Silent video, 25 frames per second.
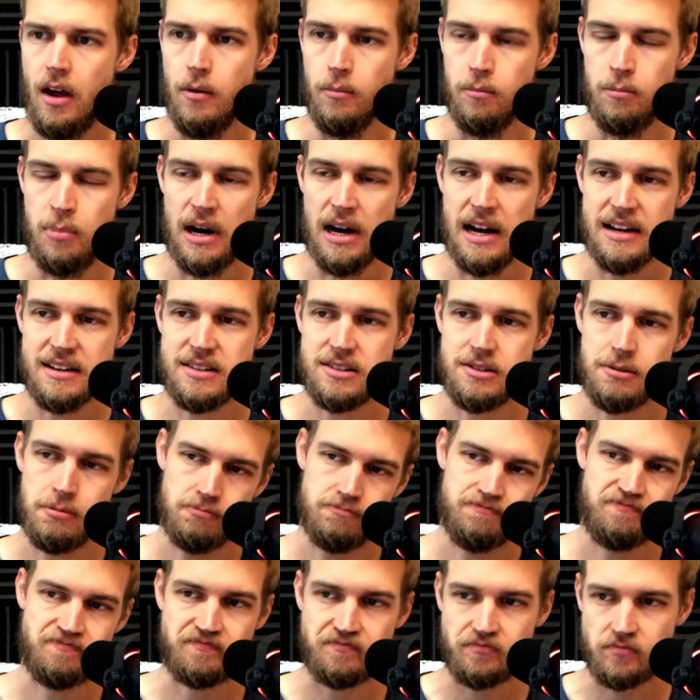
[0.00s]
But
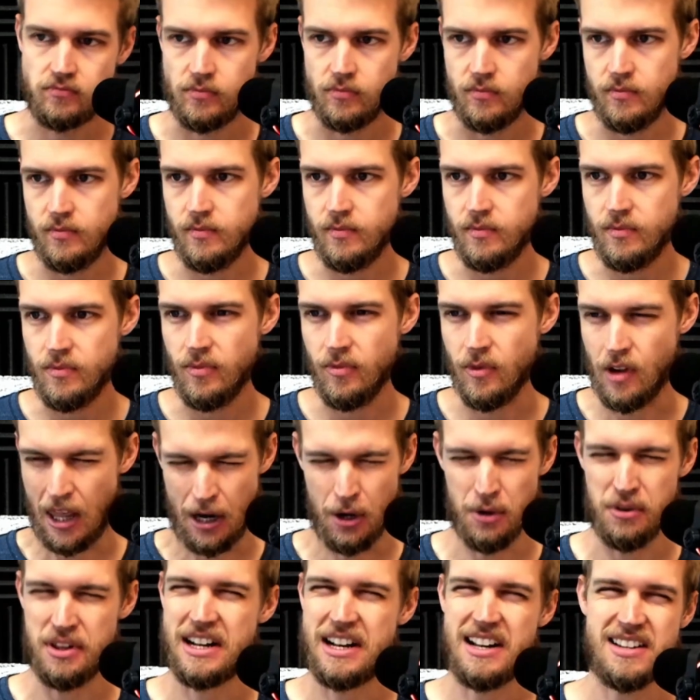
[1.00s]
I
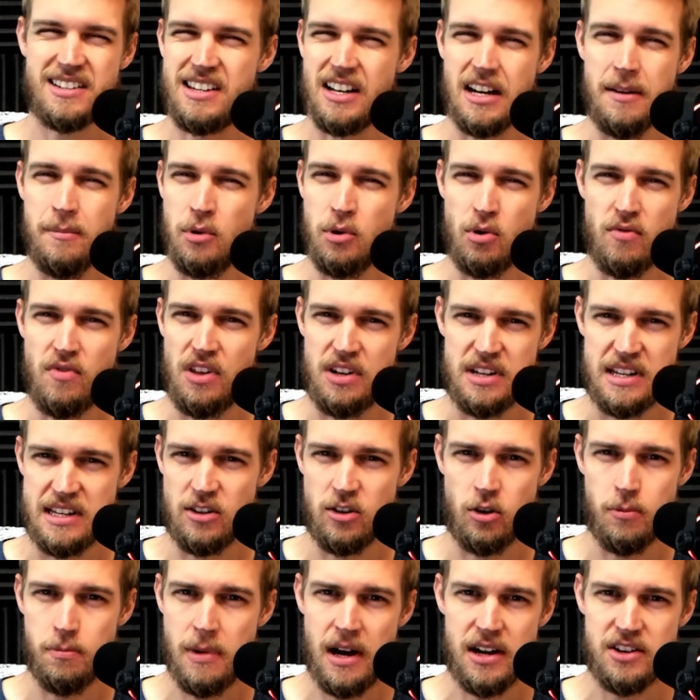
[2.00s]
don't think it's going to move the
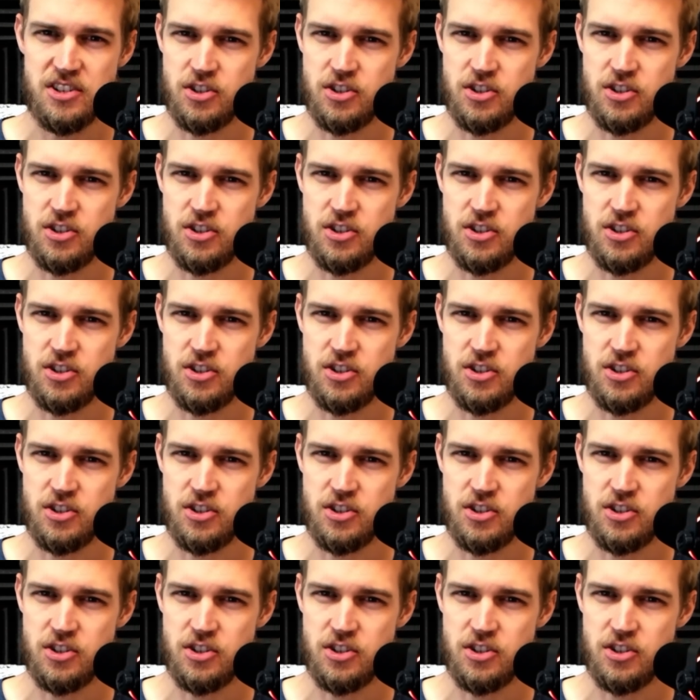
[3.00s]
needle much.